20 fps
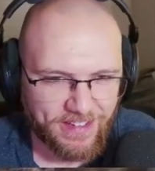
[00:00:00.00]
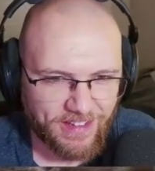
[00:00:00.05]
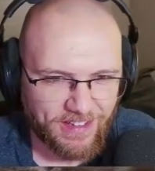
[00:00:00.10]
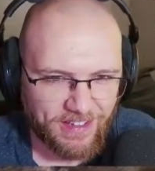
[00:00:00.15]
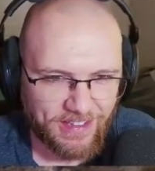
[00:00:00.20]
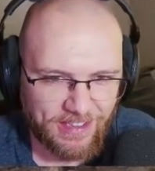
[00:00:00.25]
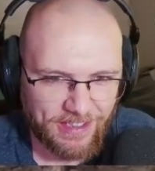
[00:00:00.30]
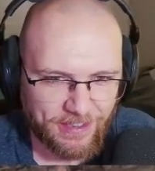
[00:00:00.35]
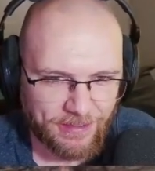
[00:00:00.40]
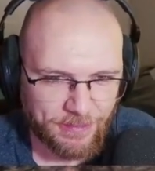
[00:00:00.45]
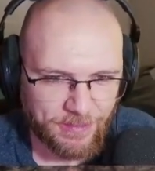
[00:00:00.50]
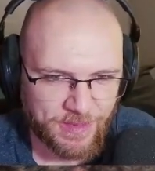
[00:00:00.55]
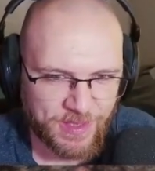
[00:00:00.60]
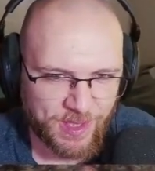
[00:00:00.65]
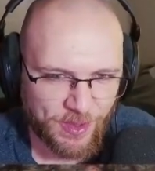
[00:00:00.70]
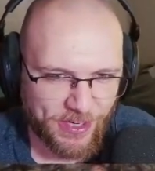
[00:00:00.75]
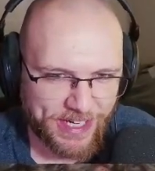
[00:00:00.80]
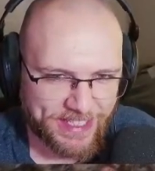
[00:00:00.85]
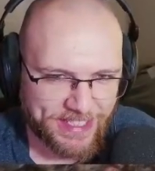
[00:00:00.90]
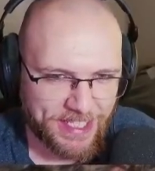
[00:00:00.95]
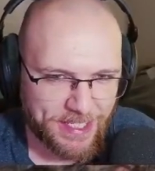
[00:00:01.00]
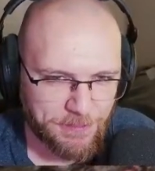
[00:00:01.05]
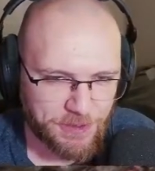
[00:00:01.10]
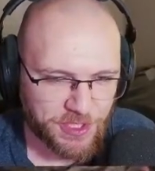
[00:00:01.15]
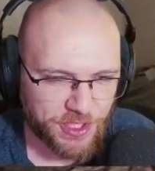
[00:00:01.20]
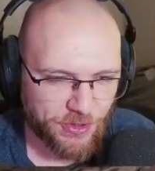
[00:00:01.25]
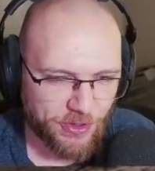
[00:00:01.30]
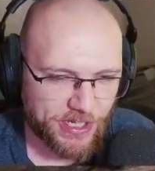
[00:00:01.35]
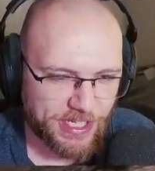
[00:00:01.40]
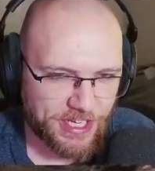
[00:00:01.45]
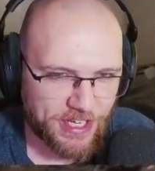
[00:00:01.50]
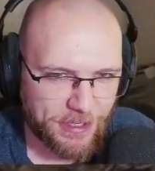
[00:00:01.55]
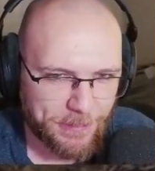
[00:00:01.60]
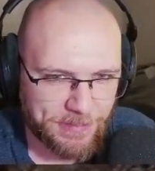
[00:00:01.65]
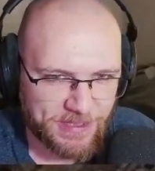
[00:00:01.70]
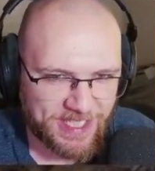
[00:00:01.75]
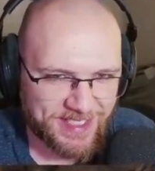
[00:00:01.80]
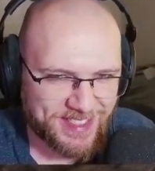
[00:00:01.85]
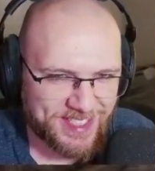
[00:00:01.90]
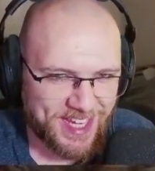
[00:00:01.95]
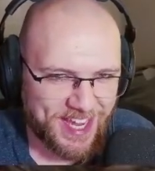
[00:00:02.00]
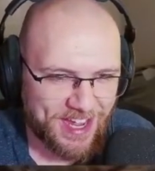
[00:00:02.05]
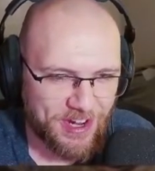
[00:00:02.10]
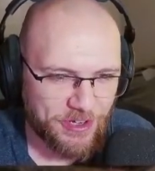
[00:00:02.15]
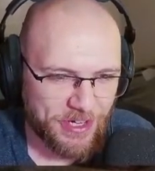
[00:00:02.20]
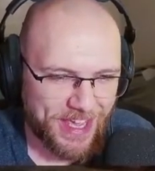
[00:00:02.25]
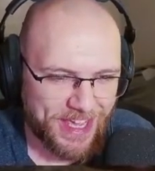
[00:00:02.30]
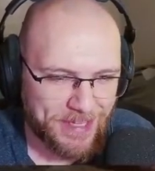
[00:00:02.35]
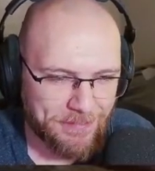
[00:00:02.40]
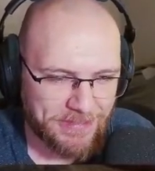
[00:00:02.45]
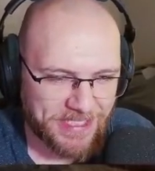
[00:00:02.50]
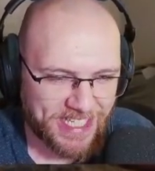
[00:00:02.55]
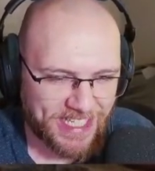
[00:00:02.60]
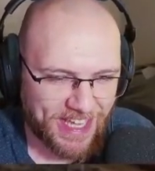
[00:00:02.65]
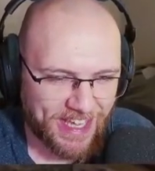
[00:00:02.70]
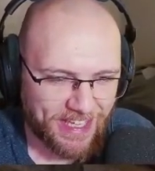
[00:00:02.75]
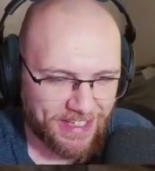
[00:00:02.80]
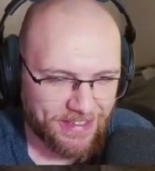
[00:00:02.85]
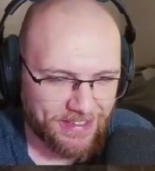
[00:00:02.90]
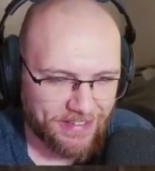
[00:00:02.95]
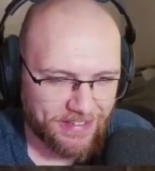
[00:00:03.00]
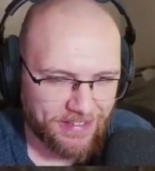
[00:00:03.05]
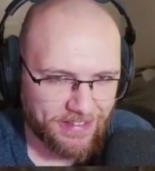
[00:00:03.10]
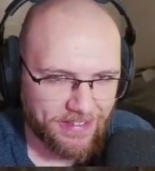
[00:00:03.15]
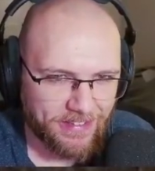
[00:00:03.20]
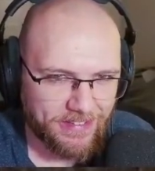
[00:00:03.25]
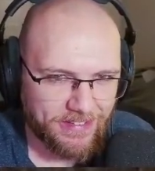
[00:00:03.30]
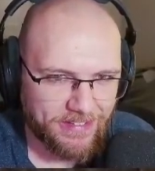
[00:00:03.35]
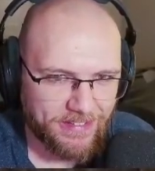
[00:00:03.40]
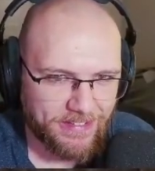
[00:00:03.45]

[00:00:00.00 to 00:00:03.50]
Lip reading: So I keep showing up to town empty-handed.